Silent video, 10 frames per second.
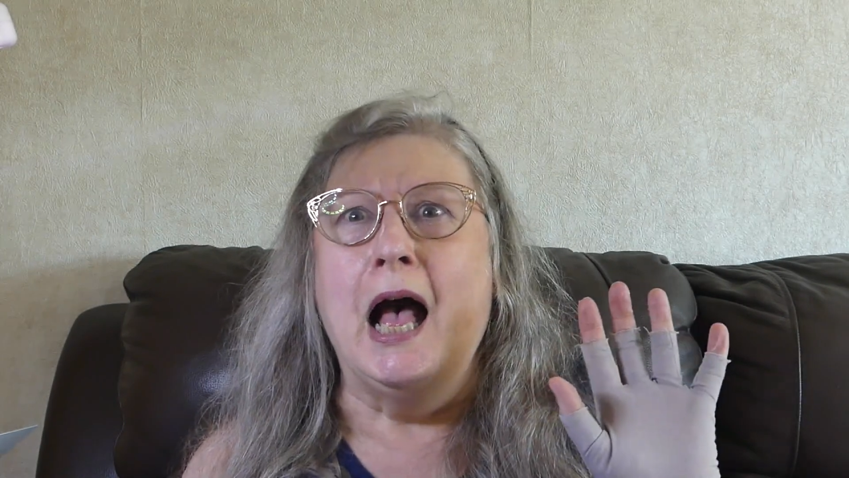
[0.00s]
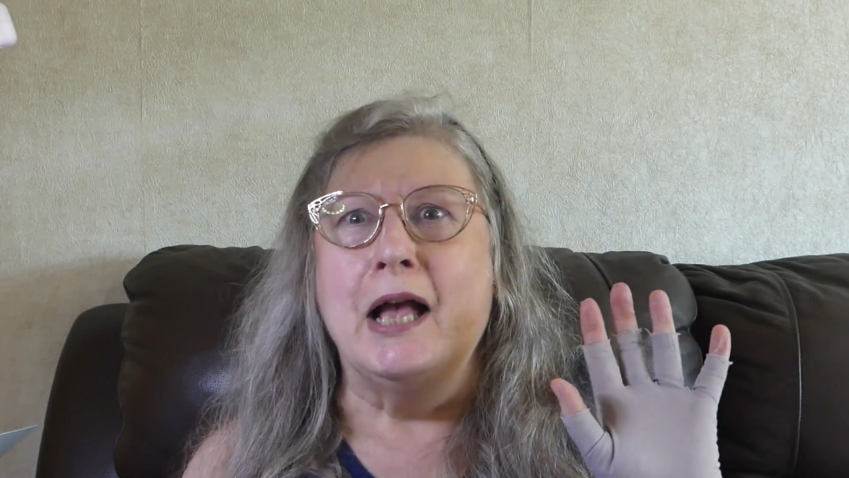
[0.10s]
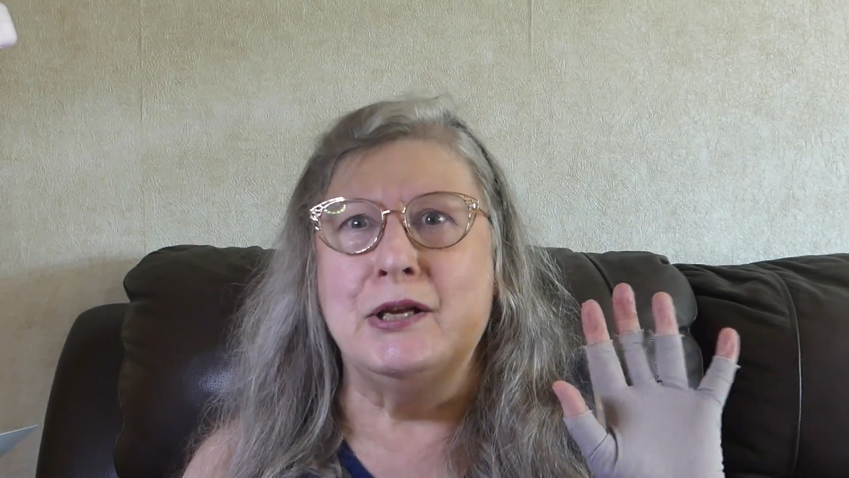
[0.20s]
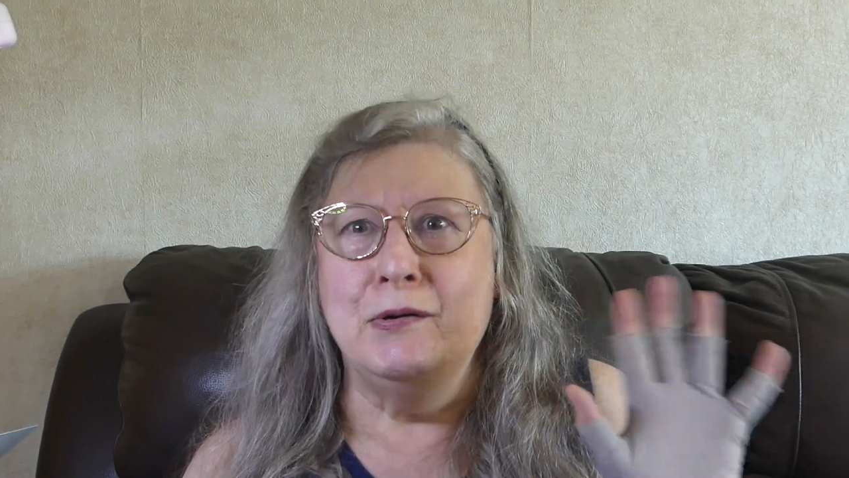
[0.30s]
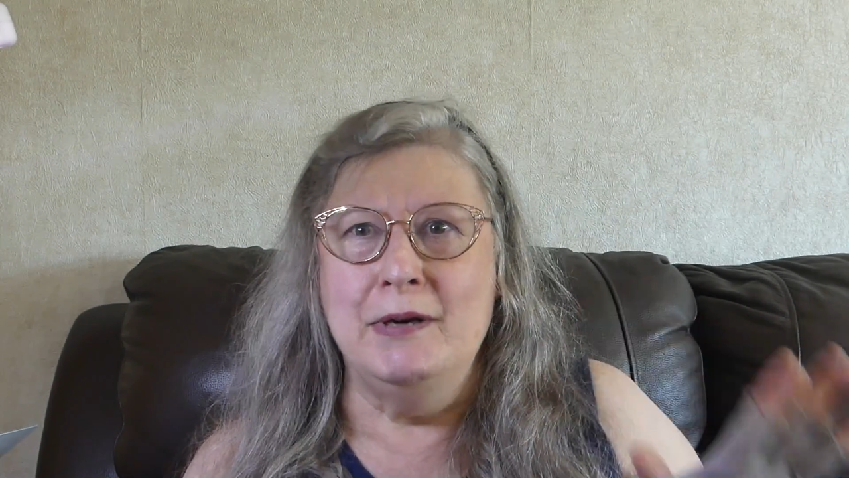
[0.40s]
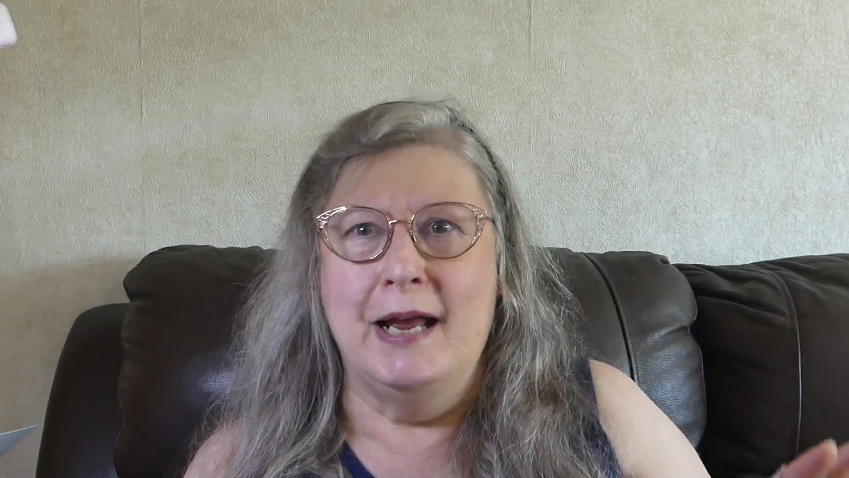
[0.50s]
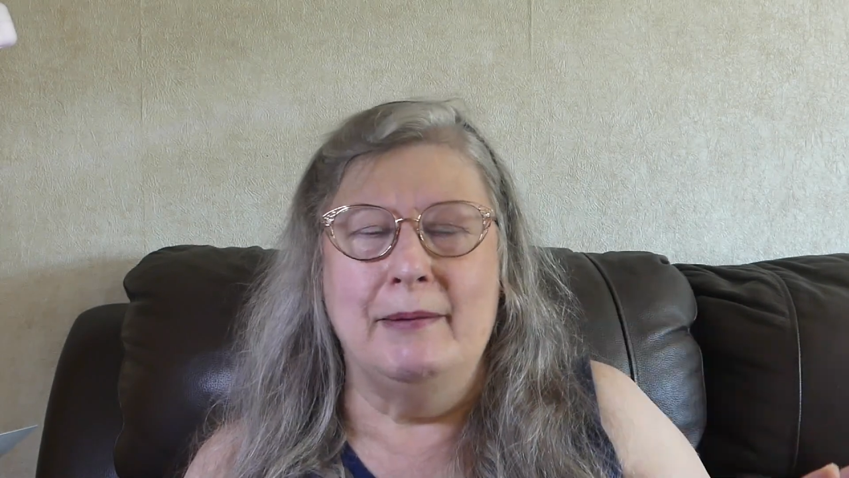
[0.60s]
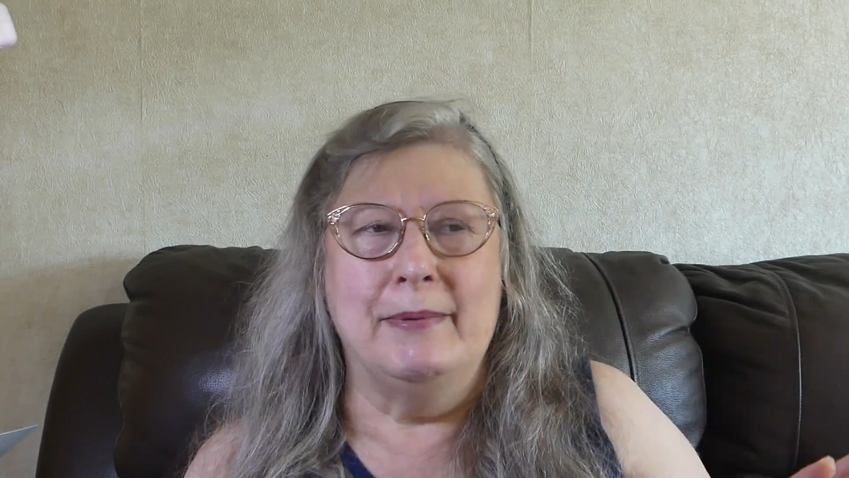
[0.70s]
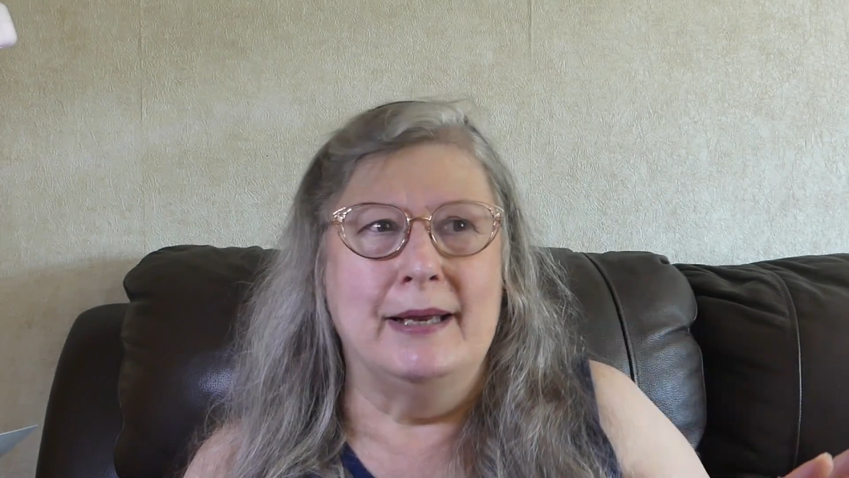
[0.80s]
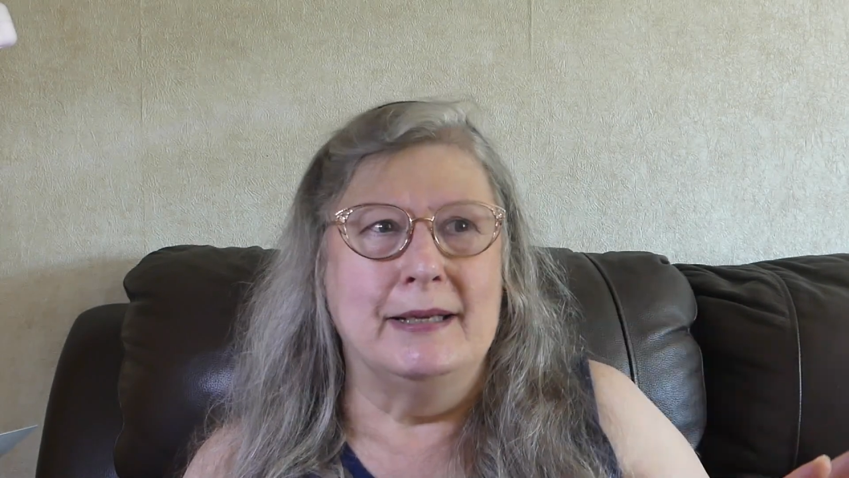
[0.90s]
you
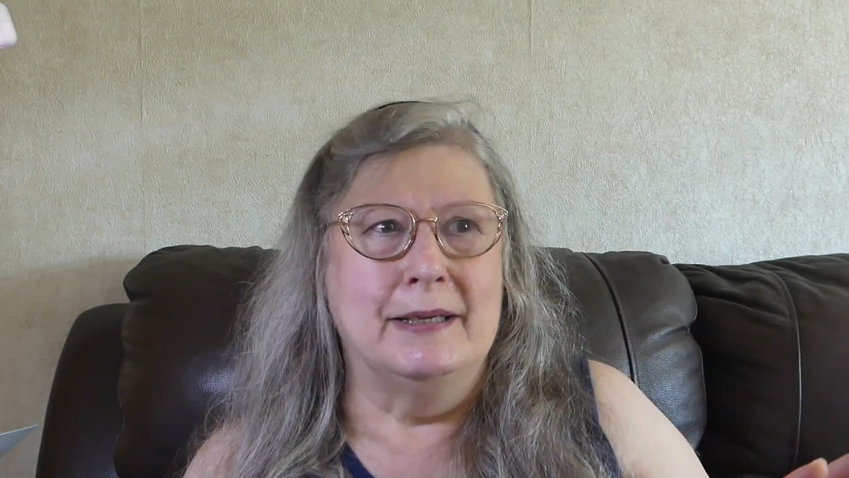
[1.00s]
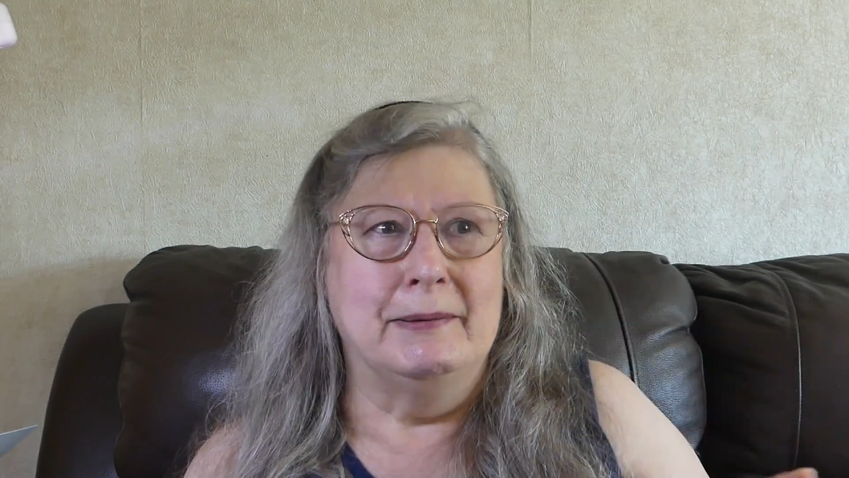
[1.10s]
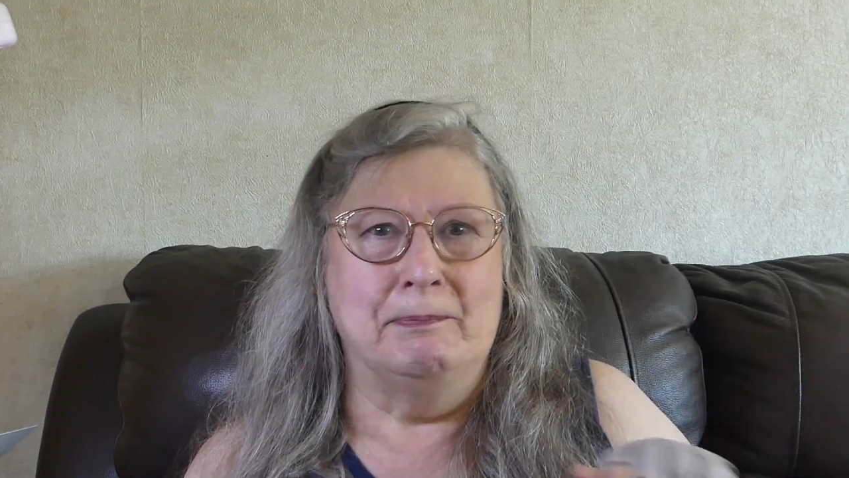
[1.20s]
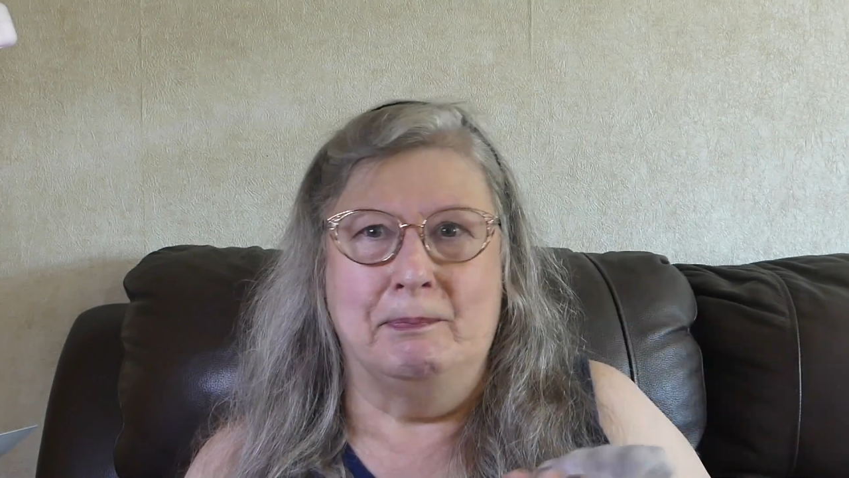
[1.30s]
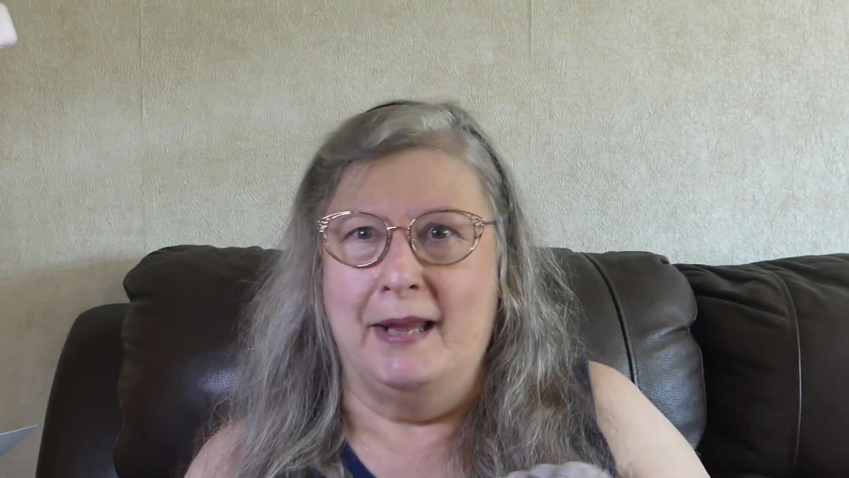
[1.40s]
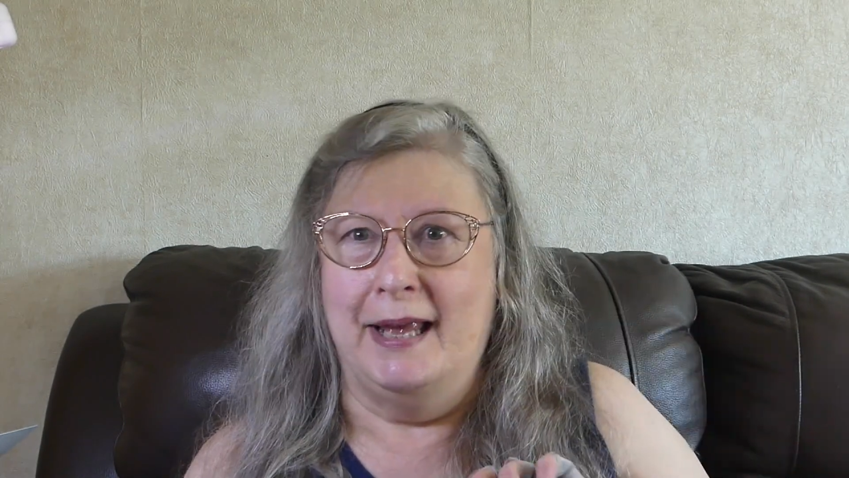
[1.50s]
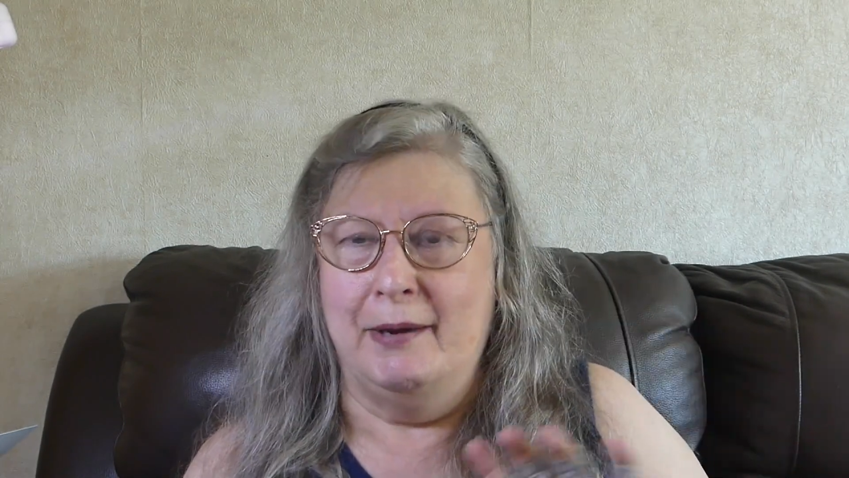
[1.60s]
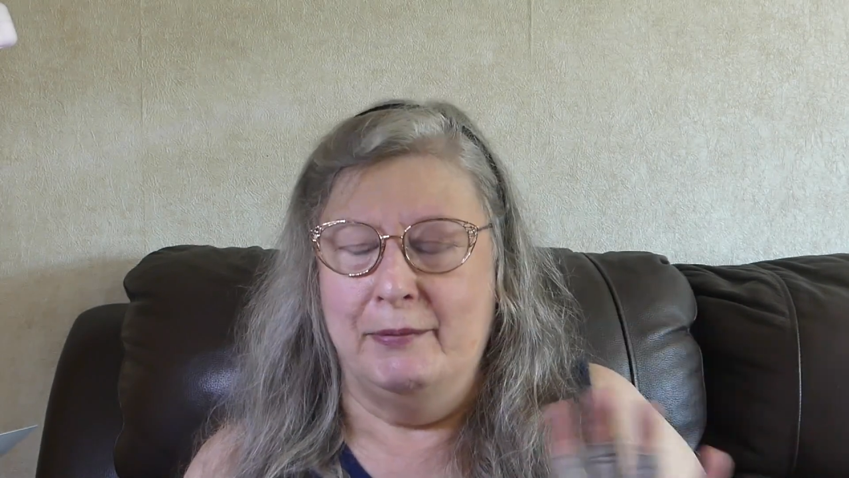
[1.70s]
name it, it